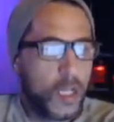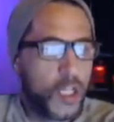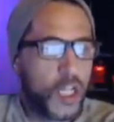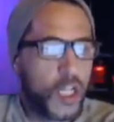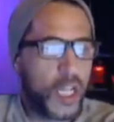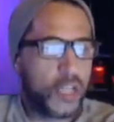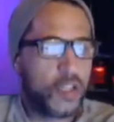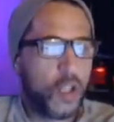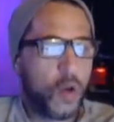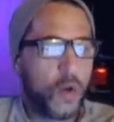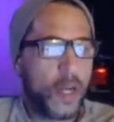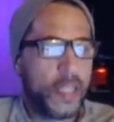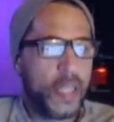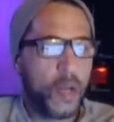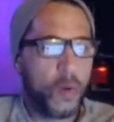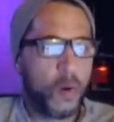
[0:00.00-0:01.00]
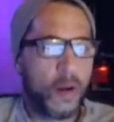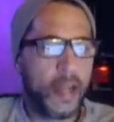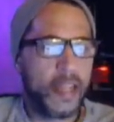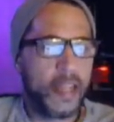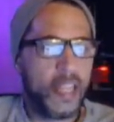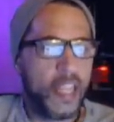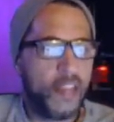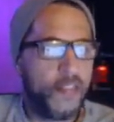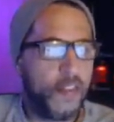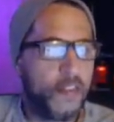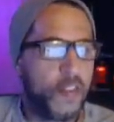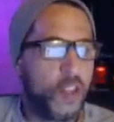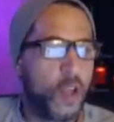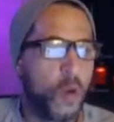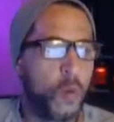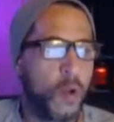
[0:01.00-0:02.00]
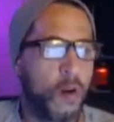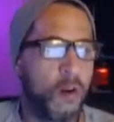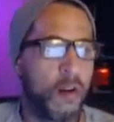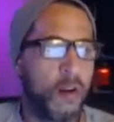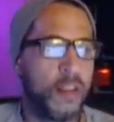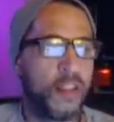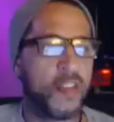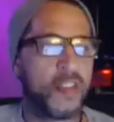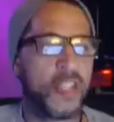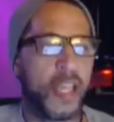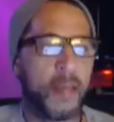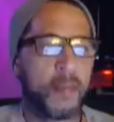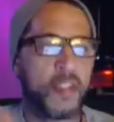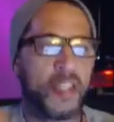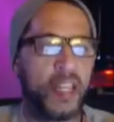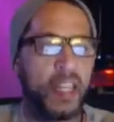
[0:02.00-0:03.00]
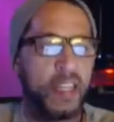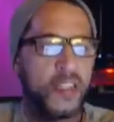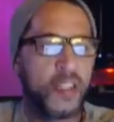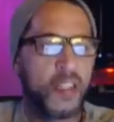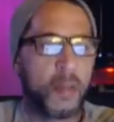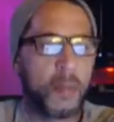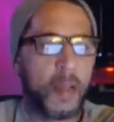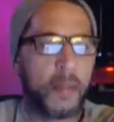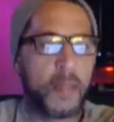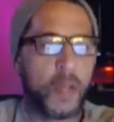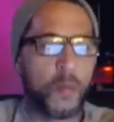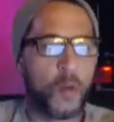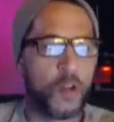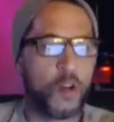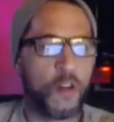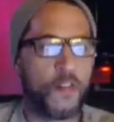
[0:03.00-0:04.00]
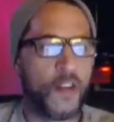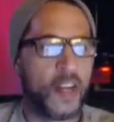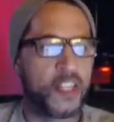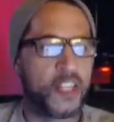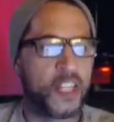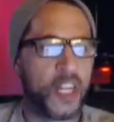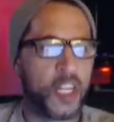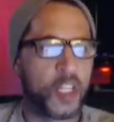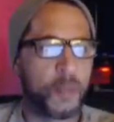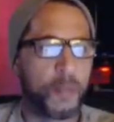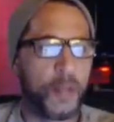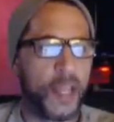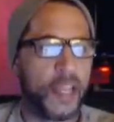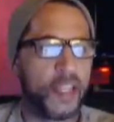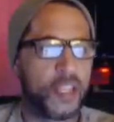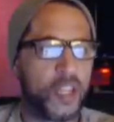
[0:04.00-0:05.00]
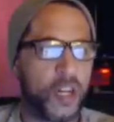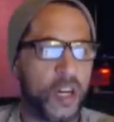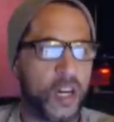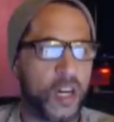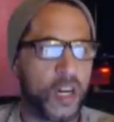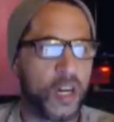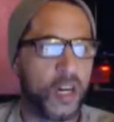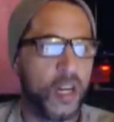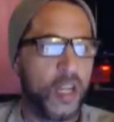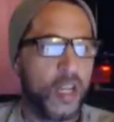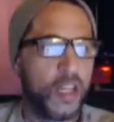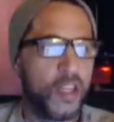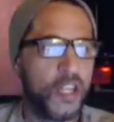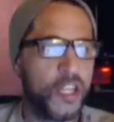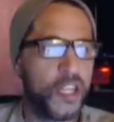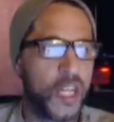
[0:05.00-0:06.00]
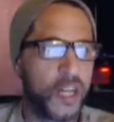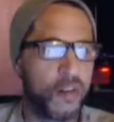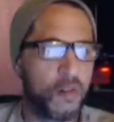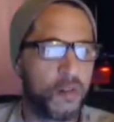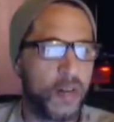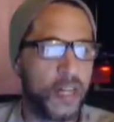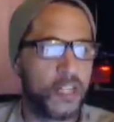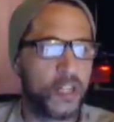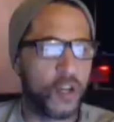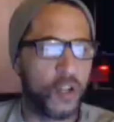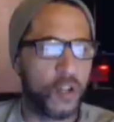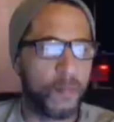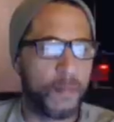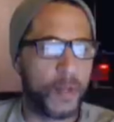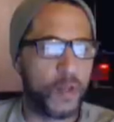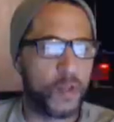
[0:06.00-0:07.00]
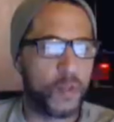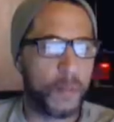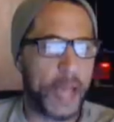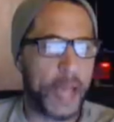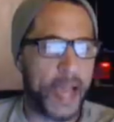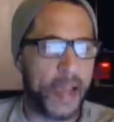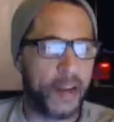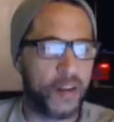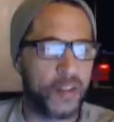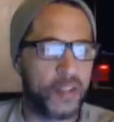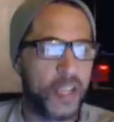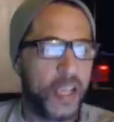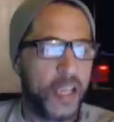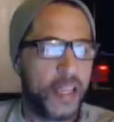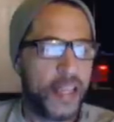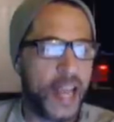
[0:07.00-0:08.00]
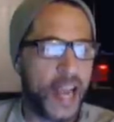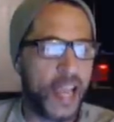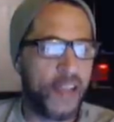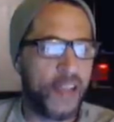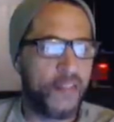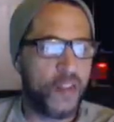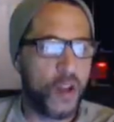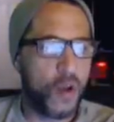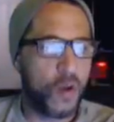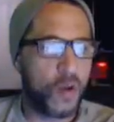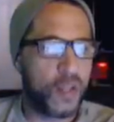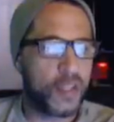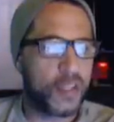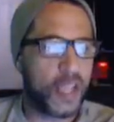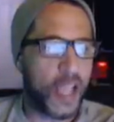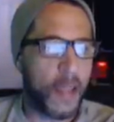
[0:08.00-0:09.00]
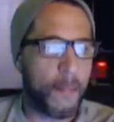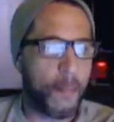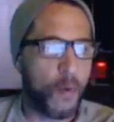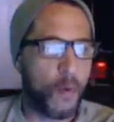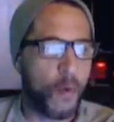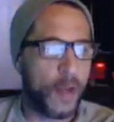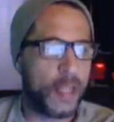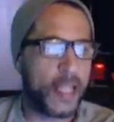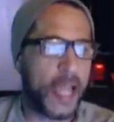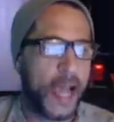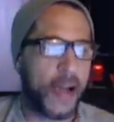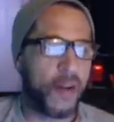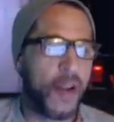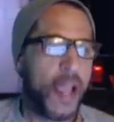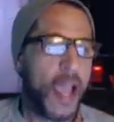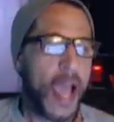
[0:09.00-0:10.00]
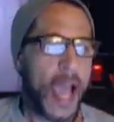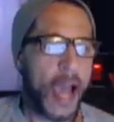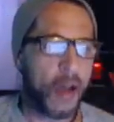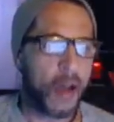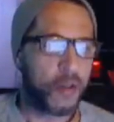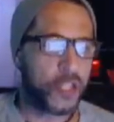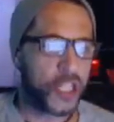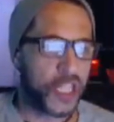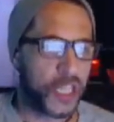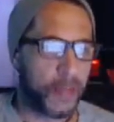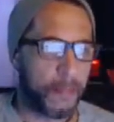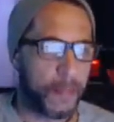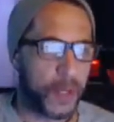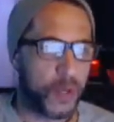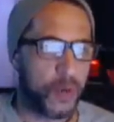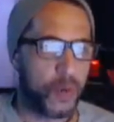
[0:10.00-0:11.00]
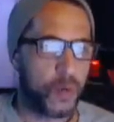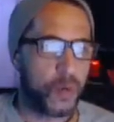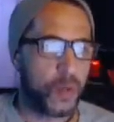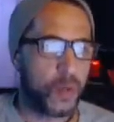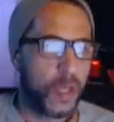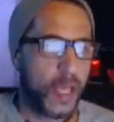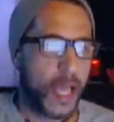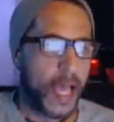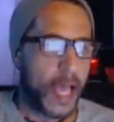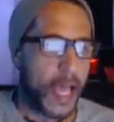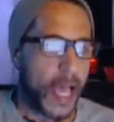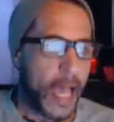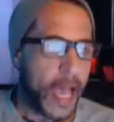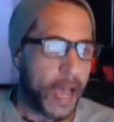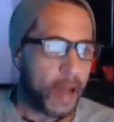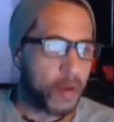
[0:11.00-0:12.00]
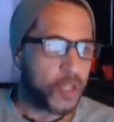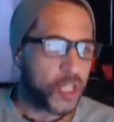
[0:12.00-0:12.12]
She has no idea where I live, even though we are in the same city. Sometimes I wonder if I should explain to her the generational abuse patterns that I have noticed and point out how she abused, how